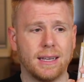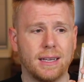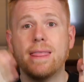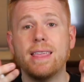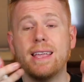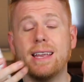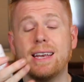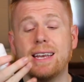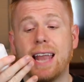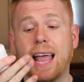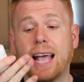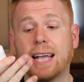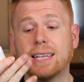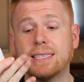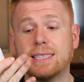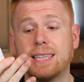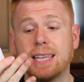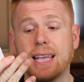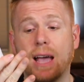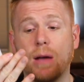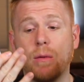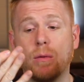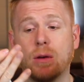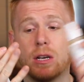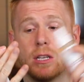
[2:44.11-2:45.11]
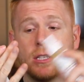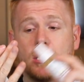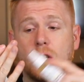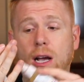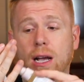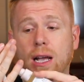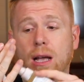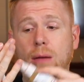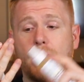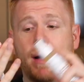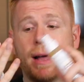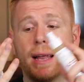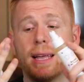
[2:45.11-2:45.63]
The next thing I want to
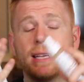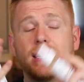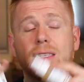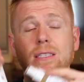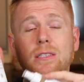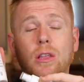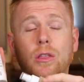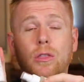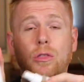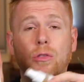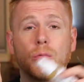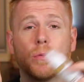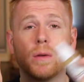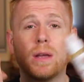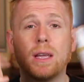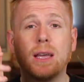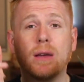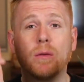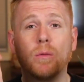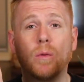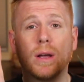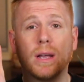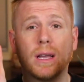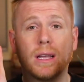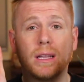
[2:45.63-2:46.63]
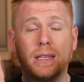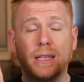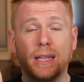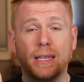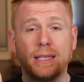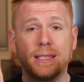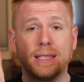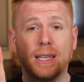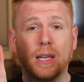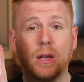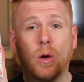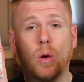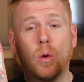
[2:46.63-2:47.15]
talk about is the 3-in-1
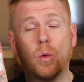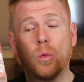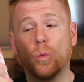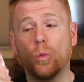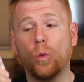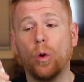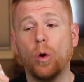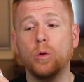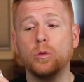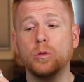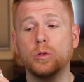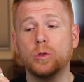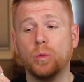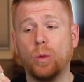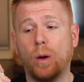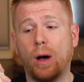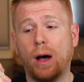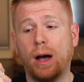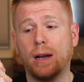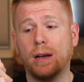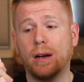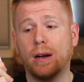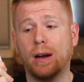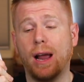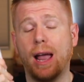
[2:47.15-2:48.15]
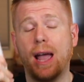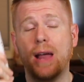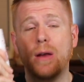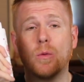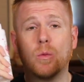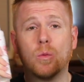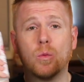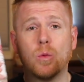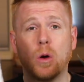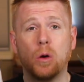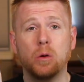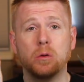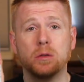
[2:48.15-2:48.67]
cleansing rose water
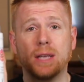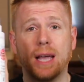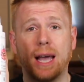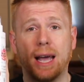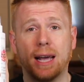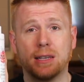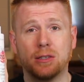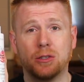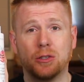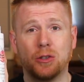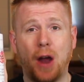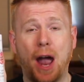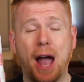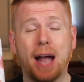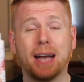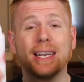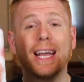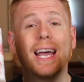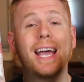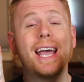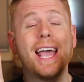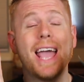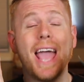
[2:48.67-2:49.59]
and rose extract.